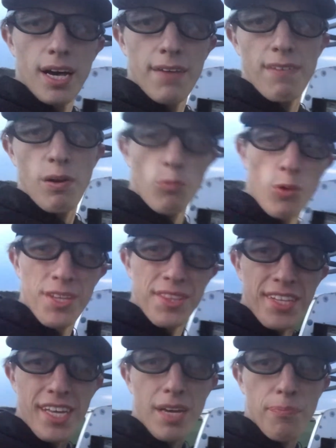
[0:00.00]
Found one
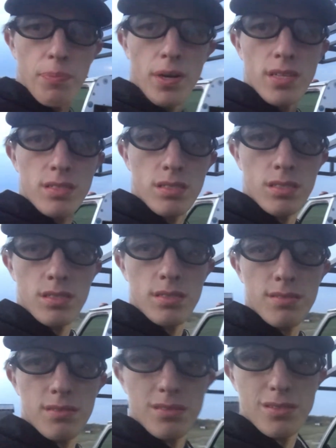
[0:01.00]
leak, but
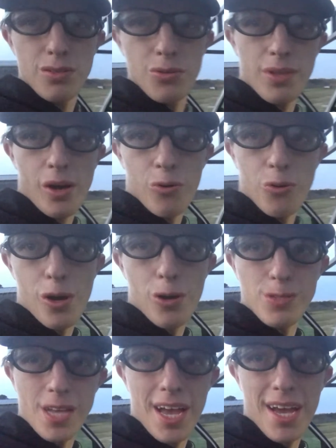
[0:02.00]
it's to do with the old
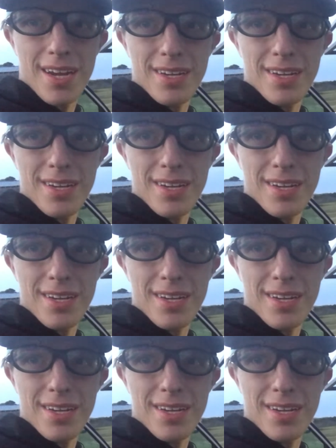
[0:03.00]
hose I had,